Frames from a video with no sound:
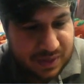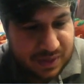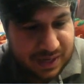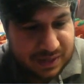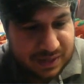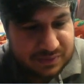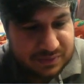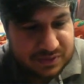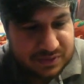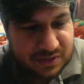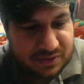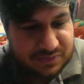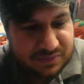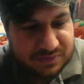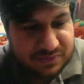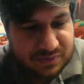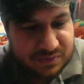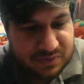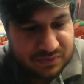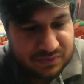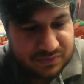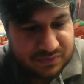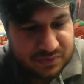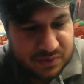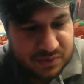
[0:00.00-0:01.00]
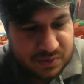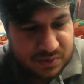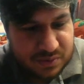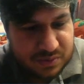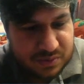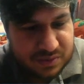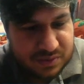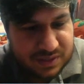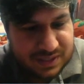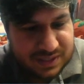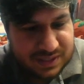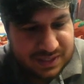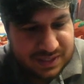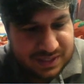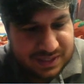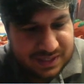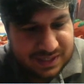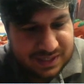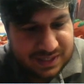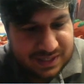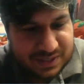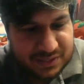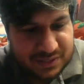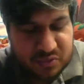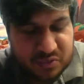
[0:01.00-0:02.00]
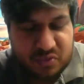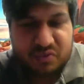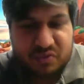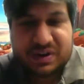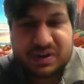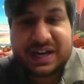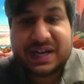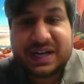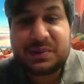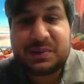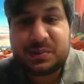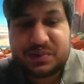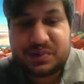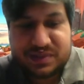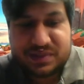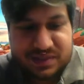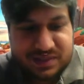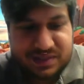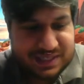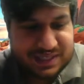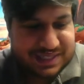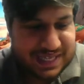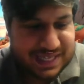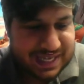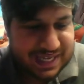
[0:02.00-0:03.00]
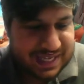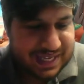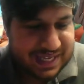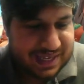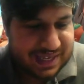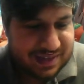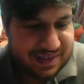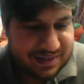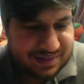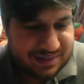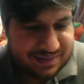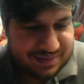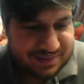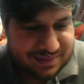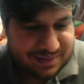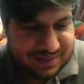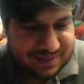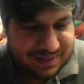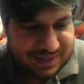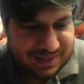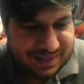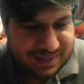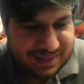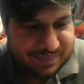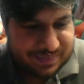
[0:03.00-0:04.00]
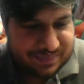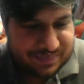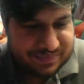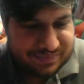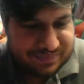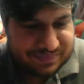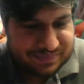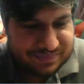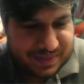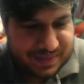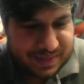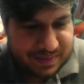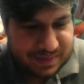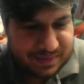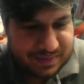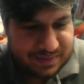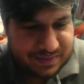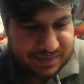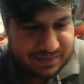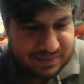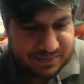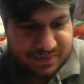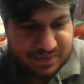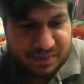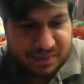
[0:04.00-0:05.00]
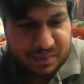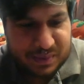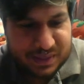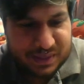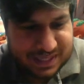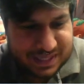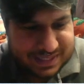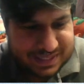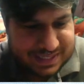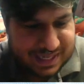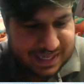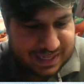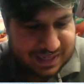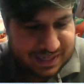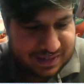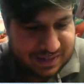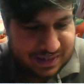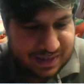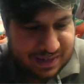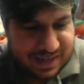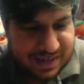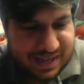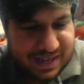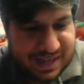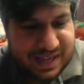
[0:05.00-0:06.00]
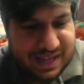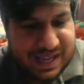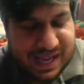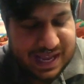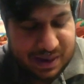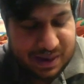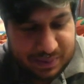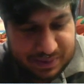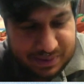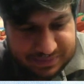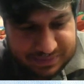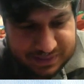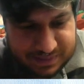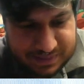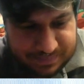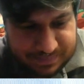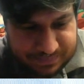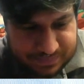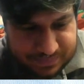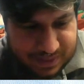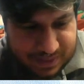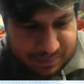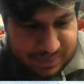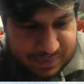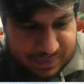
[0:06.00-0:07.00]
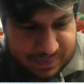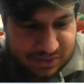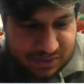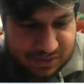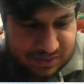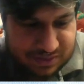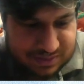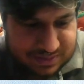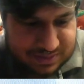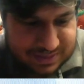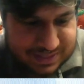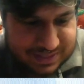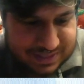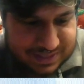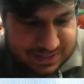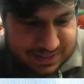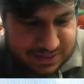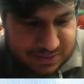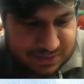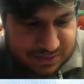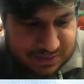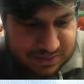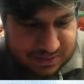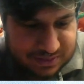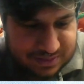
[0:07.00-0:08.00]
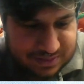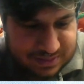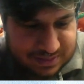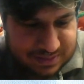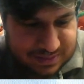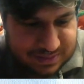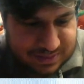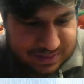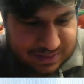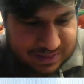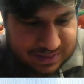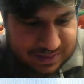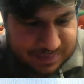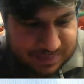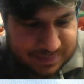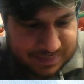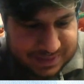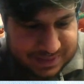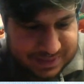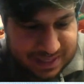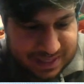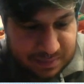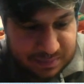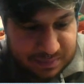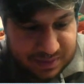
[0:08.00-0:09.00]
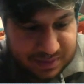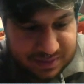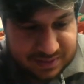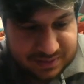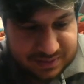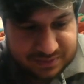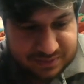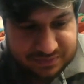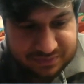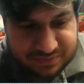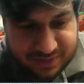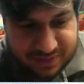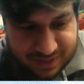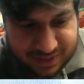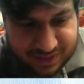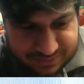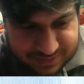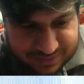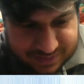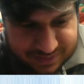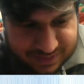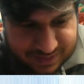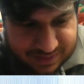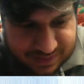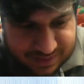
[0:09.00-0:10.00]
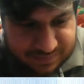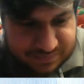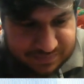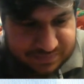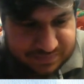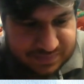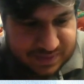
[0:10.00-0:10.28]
would go for an all-round attacking if I want to attack. However, because it's got Sand Blaster 5 in there,